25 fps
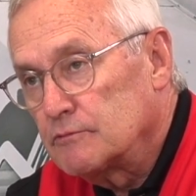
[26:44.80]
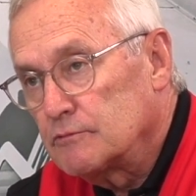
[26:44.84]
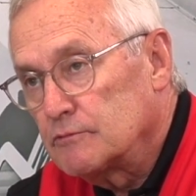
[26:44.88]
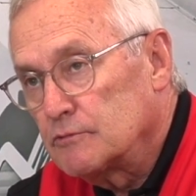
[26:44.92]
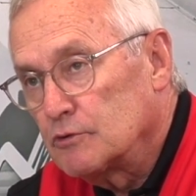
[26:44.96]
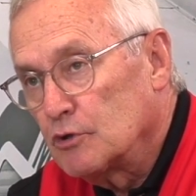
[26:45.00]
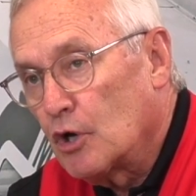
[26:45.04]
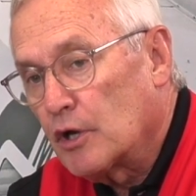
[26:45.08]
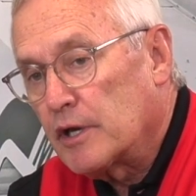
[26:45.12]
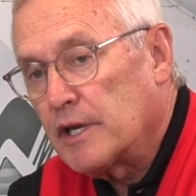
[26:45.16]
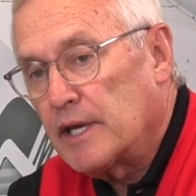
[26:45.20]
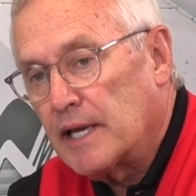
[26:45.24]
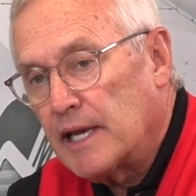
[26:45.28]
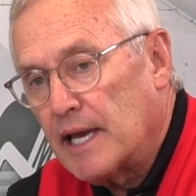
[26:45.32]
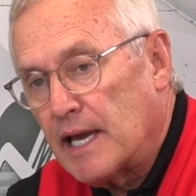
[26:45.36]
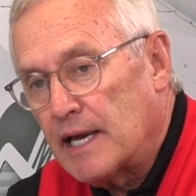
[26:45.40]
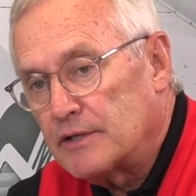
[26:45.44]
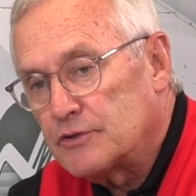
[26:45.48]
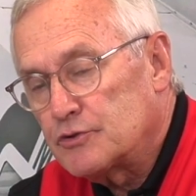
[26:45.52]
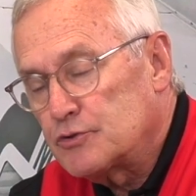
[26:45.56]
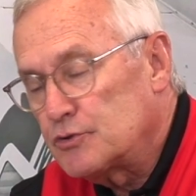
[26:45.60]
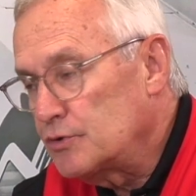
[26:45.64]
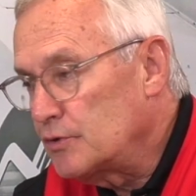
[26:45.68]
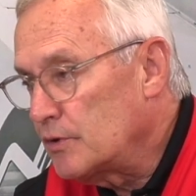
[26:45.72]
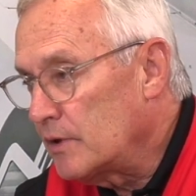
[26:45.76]
looking
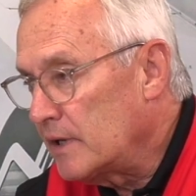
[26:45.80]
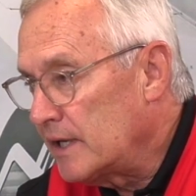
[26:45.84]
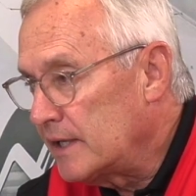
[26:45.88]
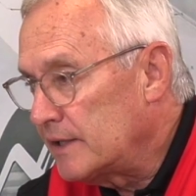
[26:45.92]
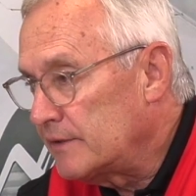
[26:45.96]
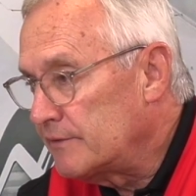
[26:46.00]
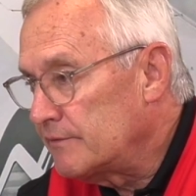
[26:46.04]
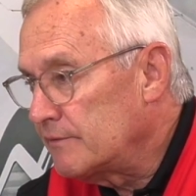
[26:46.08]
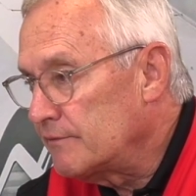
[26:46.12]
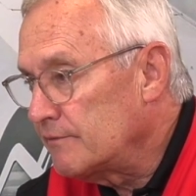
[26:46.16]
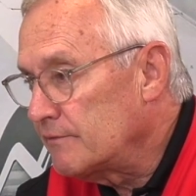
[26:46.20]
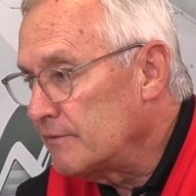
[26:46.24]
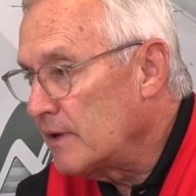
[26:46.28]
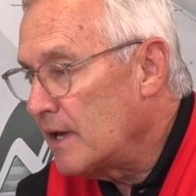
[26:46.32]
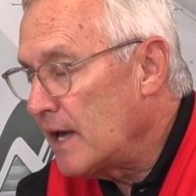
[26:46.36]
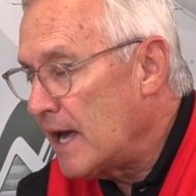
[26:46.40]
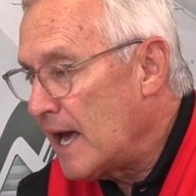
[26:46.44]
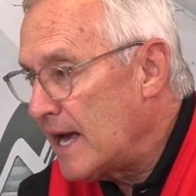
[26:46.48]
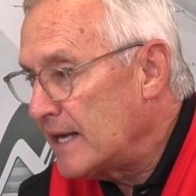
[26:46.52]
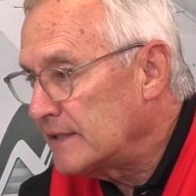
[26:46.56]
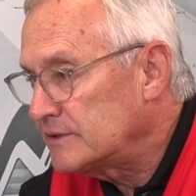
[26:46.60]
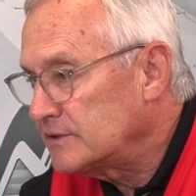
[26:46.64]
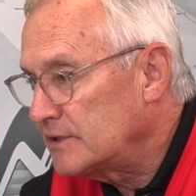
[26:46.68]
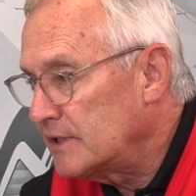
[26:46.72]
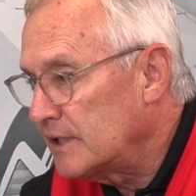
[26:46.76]
at you and
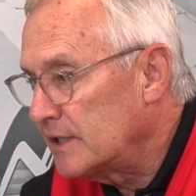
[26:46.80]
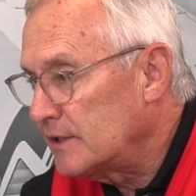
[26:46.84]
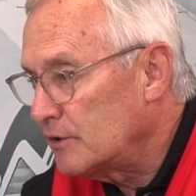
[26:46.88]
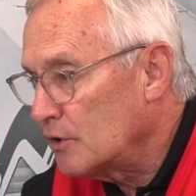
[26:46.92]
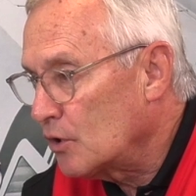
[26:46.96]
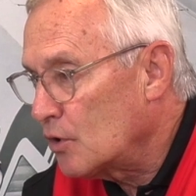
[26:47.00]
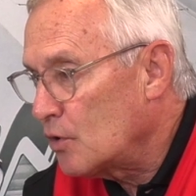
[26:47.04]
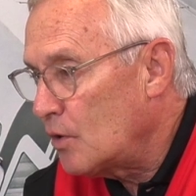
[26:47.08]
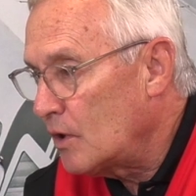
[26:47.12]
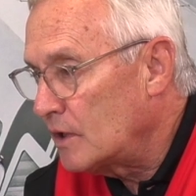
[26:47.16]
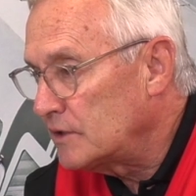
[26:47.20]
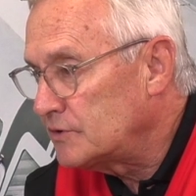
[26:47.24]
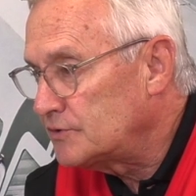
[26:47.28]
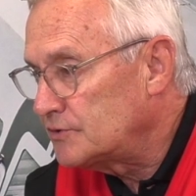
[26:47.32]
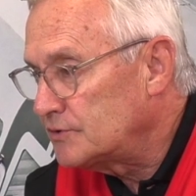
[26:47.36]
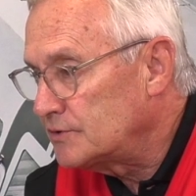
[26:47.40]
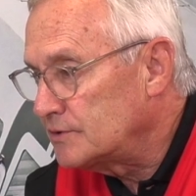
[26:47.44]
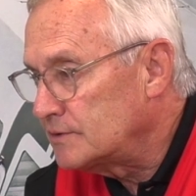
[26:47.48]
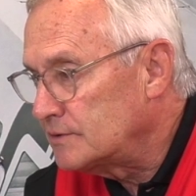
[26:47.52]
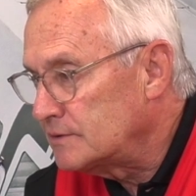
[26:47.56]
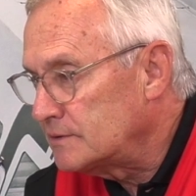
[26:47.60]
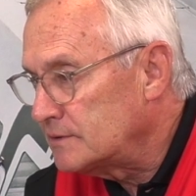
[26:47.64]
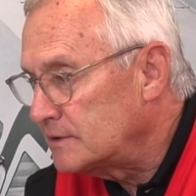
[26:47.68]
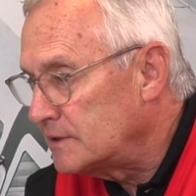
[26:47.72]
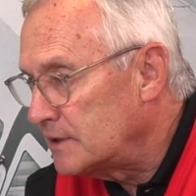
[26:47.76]
asking the
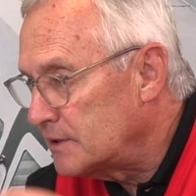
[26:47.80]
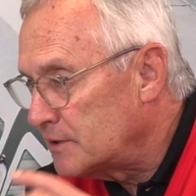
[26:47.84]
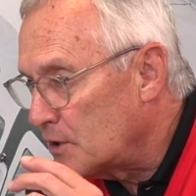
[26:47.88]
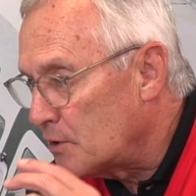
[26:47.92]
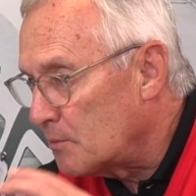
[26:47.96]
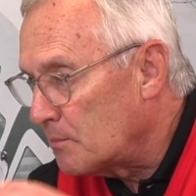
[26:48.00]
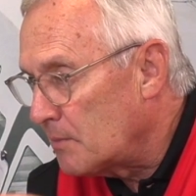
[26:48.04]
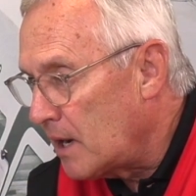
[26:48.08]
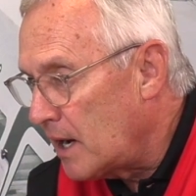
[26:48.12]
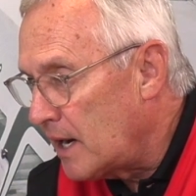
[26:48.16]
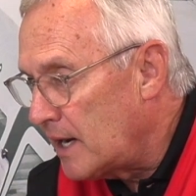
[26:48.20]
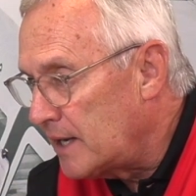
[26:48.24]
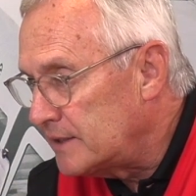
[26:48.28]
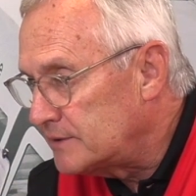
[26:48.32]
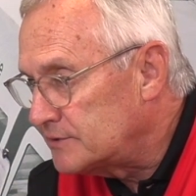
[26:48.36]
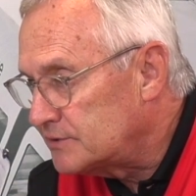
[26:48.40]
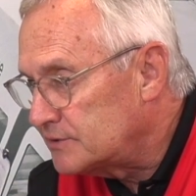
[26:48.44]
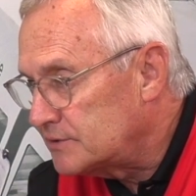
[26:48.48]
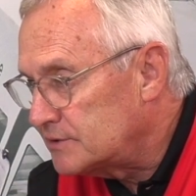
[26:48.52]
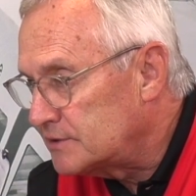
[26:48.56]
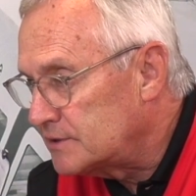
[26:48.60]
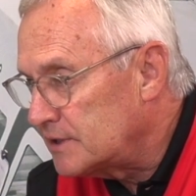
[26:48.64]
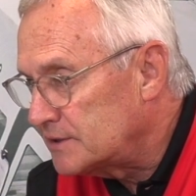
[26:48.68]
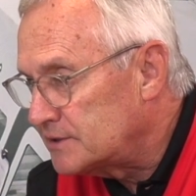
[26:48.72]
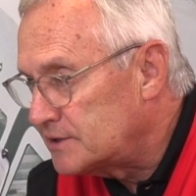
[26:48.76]
question in their minds,
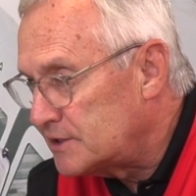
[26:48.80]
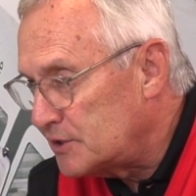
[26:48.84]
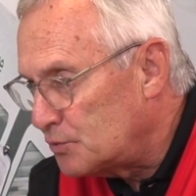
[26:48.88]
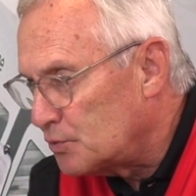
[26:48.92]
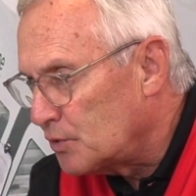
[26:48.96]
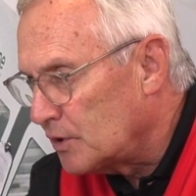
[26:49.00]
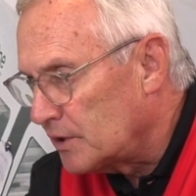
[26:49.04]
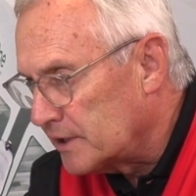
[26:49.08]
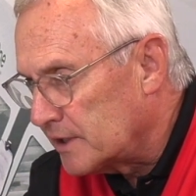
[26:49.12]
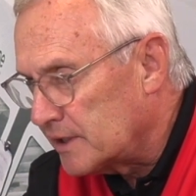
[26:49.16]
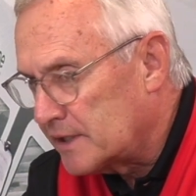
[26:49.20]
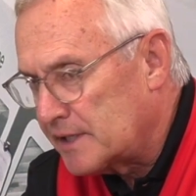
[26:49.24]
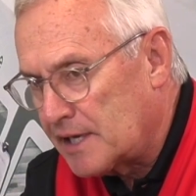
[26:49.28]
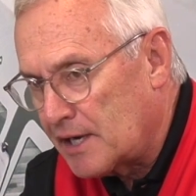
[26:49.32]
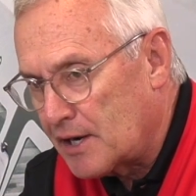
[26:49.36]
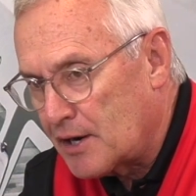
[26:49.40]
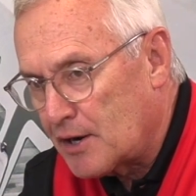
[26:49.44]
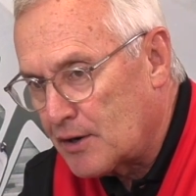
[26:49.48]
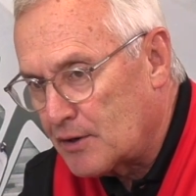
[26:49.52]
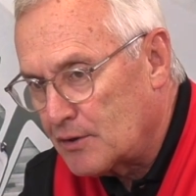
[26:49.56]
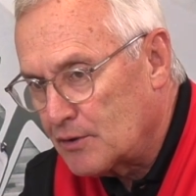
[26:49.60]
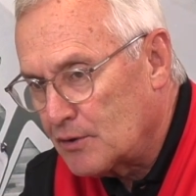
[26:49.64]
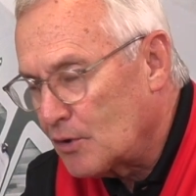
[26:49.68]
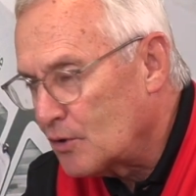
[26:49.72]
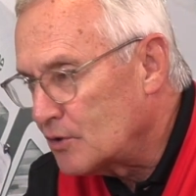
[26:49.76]
does he really
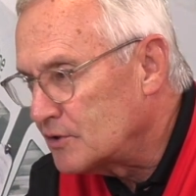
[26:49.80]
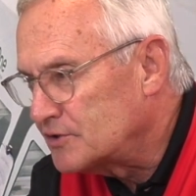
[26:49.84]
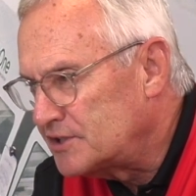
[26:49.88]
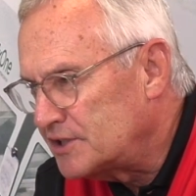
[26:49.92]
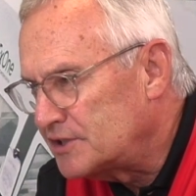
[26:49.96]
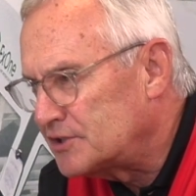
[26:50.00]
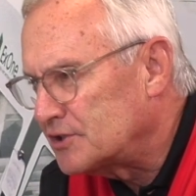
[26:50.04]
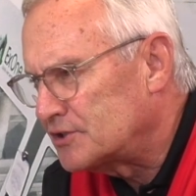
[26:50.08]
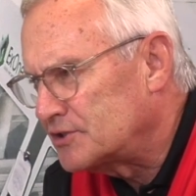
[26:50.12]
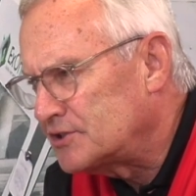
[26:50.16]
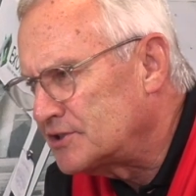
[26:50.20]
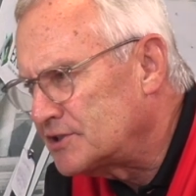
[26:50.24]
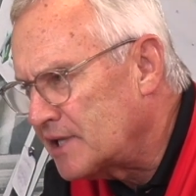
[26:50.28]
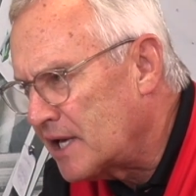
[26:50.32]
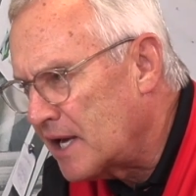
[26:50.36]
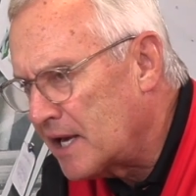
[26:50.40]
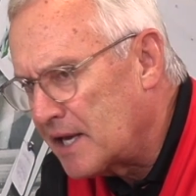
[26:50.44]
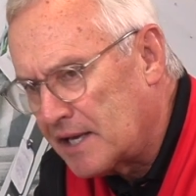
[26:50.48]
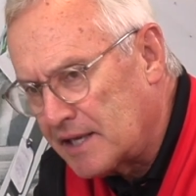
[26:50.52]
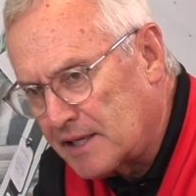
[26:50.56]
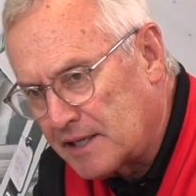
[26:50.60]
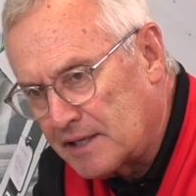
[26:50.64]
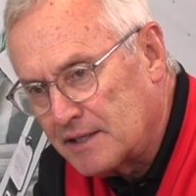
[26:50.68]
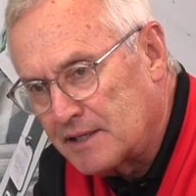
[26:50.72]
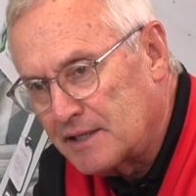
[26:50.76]
care? Or does he just
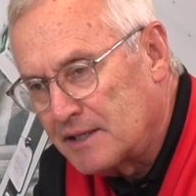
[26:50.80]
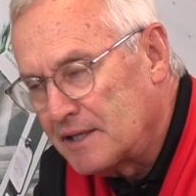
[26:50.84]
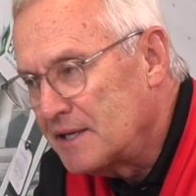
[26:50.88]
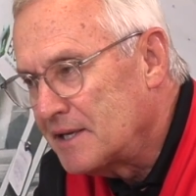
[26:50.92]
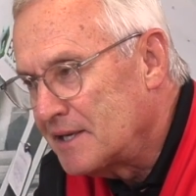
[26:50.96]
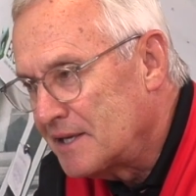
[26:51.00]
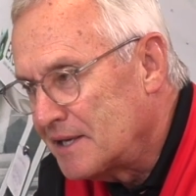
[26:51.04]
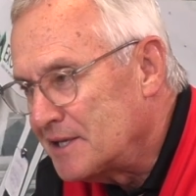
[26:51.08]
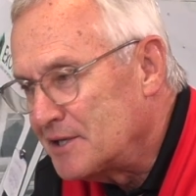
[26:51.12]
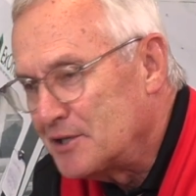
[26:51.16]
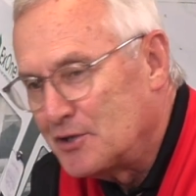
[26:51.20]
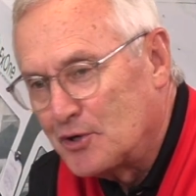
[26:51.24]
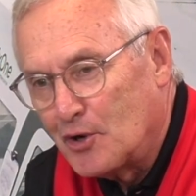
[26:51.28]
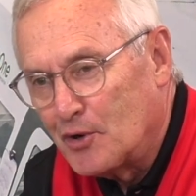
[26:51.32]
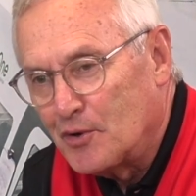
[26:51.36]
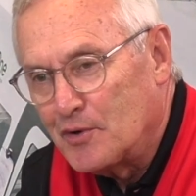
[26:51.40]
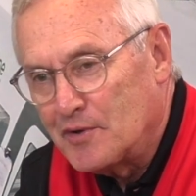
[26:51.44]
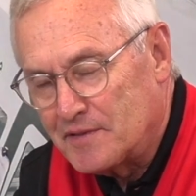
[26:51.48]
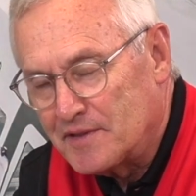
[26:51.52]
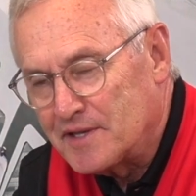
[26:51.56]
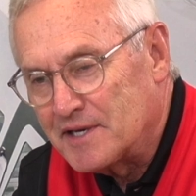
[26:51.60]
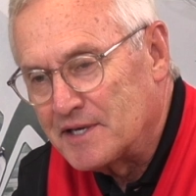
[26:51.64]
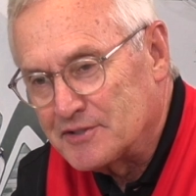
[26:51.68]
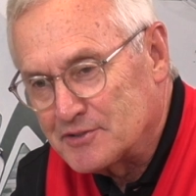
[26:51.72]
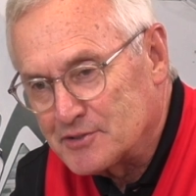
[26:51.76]
say,
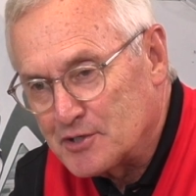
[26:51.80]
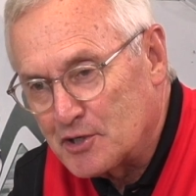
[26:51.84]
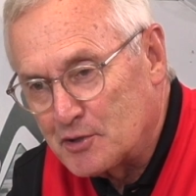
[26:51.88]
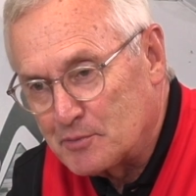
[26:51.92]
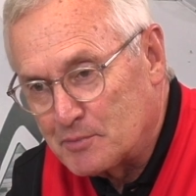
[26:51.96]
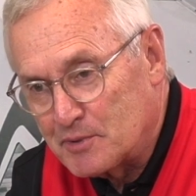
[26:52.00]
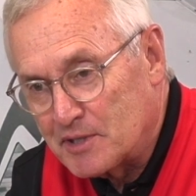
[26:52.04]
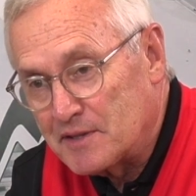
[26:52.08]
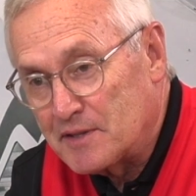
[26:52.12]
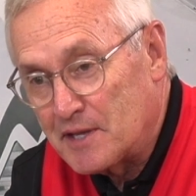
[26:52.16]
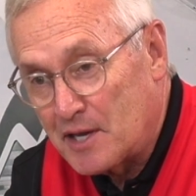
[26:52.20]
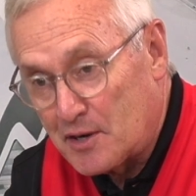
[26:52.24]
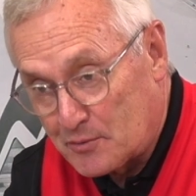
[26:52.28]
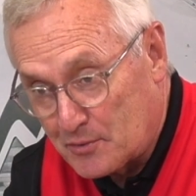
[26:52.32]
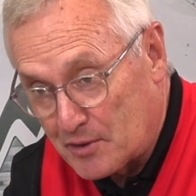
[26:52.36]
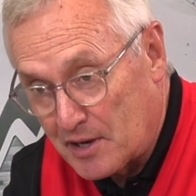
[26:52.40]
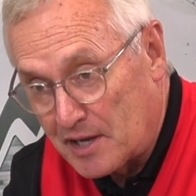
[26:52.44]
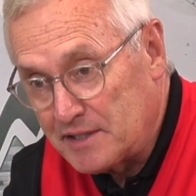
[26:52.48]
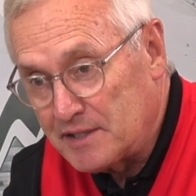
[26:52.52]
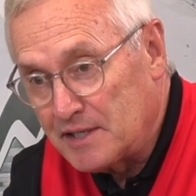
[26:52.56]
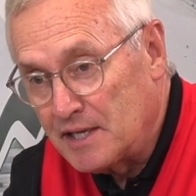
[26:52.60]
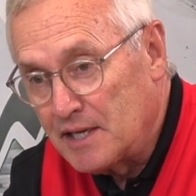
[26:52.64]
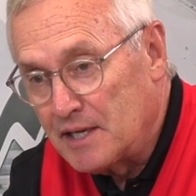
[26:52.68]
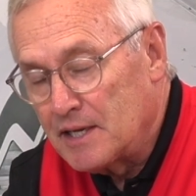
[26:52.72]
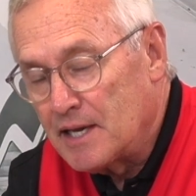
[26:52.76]
that it's going to be that, right?